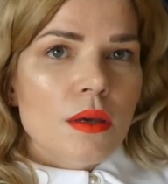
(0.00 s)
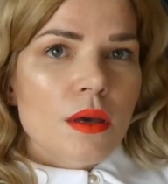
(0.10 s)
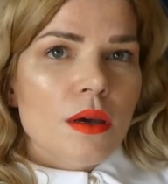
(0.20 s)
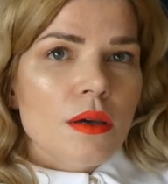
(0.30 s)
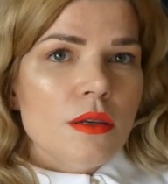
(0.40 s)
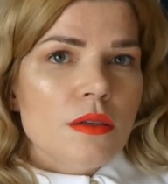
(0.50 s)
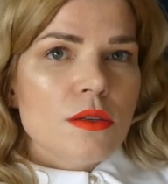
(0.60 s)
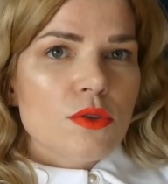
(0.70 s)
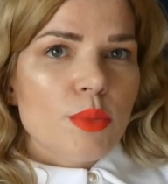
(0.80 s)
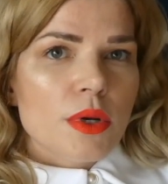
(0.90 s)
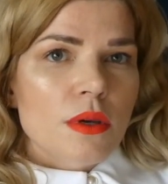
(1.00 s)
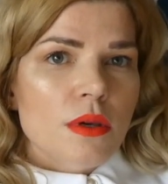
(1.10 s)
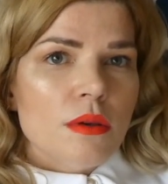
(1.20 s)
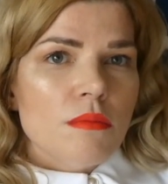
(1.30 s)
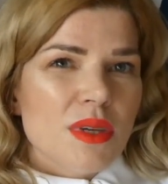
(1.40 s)
Yeah, it is super
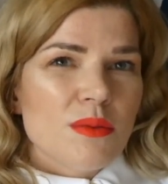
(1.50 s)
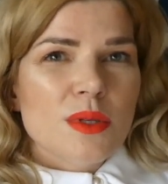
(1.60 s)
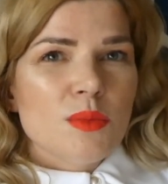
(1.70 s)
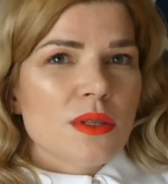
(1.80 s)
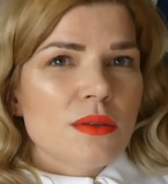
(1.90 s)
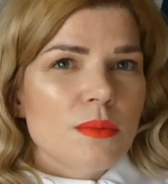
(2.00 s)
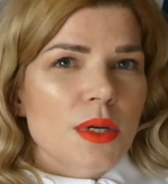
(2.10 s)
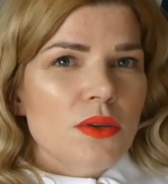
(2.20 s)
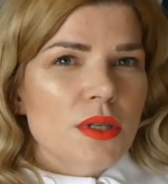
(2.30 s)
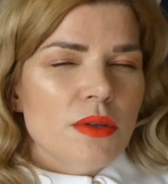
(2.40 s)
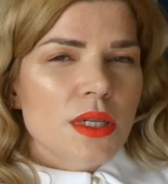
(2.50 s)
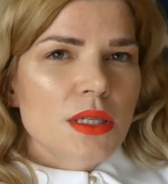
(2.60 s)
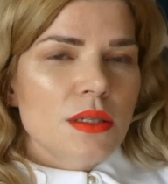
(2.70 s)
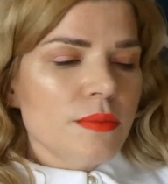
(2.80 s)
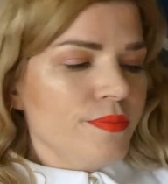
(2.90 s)
cute, but where am I gonna wear it,
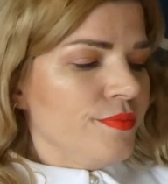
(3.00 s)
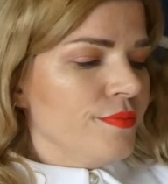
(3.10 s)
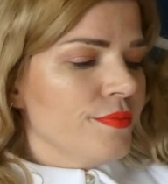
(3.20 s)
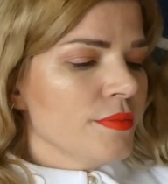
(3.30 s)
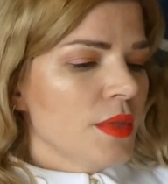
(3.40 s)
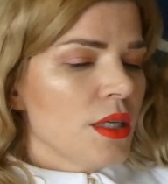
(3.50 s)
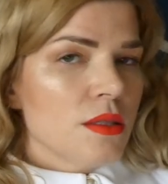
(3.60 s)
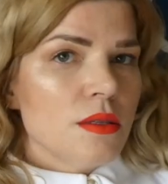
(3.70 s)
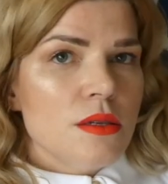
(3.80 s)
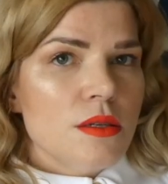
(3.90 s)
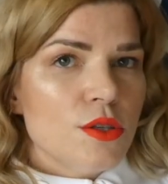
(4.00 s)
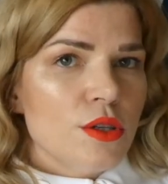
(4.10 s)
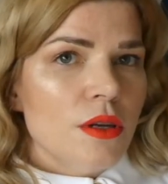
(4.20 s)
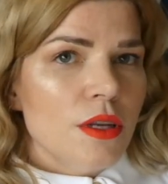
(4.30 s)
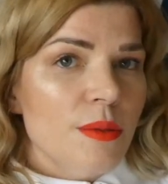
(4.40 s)
right?
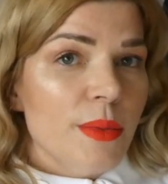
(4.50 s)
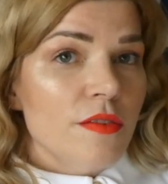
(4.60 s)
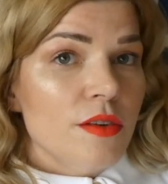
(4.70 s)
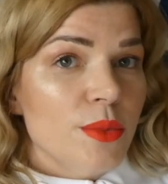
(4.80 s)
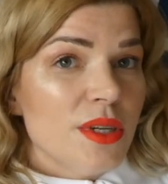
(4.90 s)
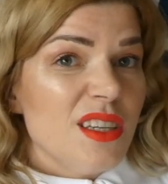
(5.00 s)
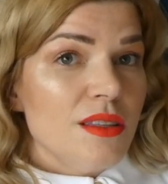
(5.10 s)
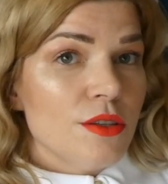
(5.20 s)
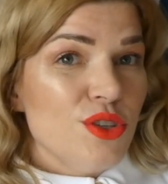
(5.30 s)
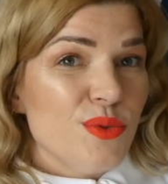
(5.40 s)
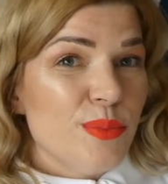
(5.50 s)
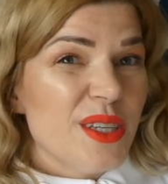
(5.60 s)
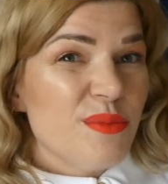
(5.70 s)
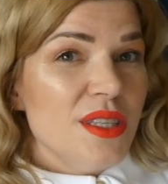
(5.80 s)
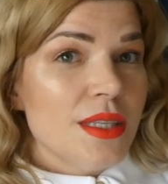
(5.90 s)
Decision. I get my friend Margita, she
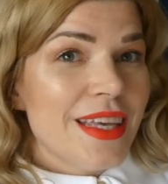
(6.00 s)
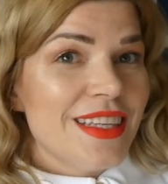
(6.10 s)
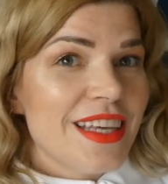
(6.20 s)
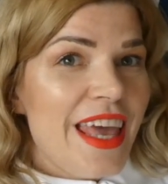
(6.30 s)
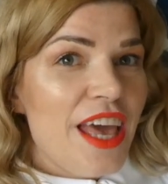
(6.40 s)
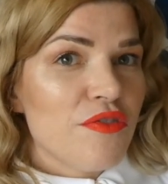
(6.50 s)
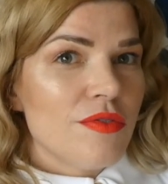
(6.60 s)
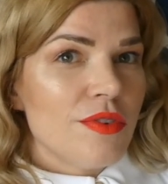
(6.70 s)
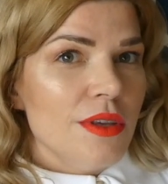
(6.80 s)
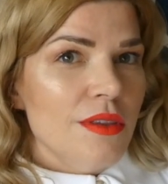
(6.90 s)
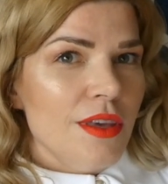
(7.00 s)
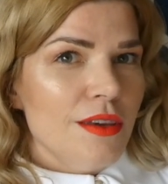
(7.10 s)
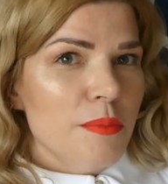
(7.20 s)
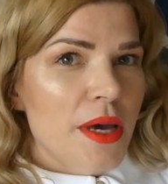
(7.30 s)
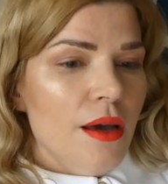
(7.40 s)
sent everything
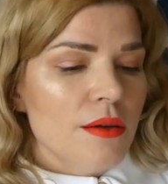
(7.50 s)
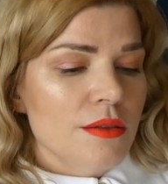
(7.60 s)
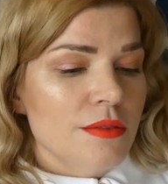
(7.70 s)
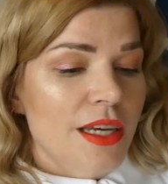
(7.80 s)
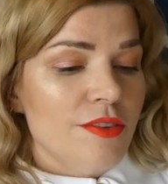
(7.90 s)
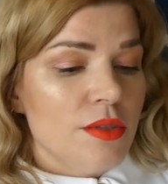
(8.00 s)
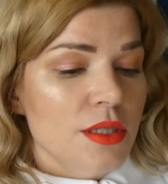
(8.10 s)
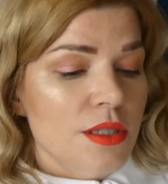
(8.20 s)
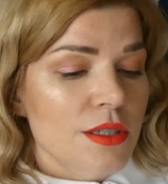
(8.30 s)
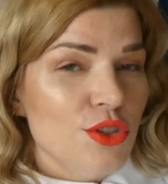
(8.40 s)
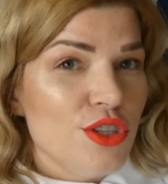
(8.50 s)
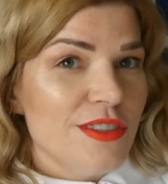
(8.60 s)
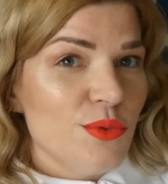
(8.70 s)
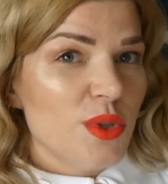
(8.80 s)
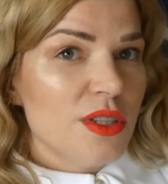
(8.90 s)
back. Everything. She's
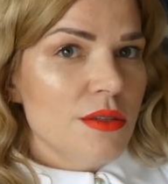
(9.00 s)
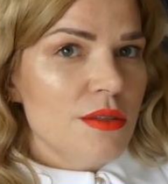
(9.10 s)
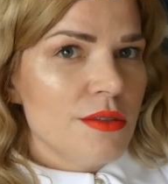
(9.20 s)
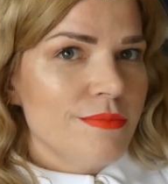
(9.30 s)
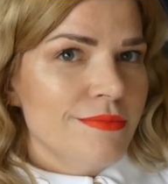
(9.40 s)
the worst.